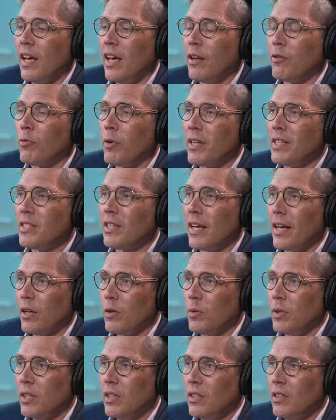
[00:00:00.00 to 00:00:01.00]
and raising
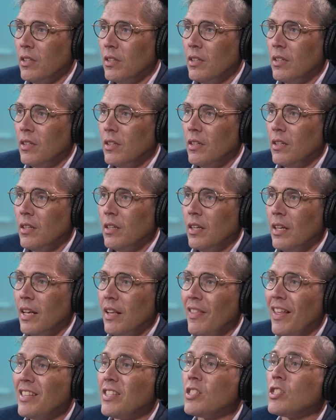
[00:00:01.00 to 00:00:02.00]
equity,
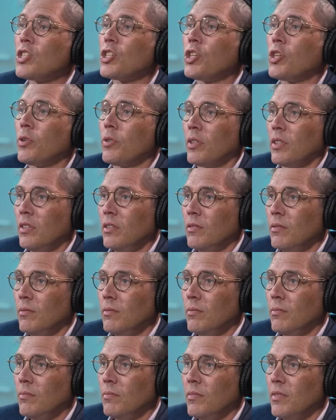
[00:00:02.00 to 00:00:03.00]
that's a security.
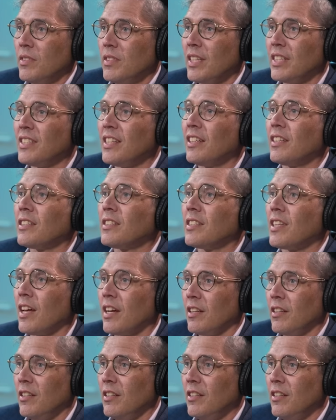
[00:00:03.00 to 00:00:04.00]
It's like selling a
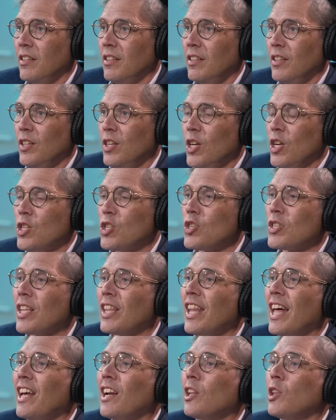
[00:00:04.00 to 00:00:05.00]
stock. So there's a
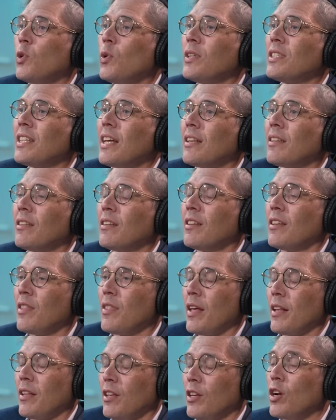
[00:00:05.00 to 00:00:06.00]
lot of laws that
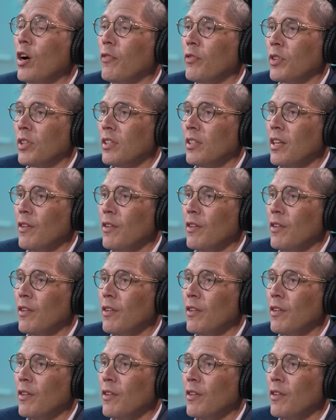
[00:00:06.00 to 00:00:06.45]
that govern it.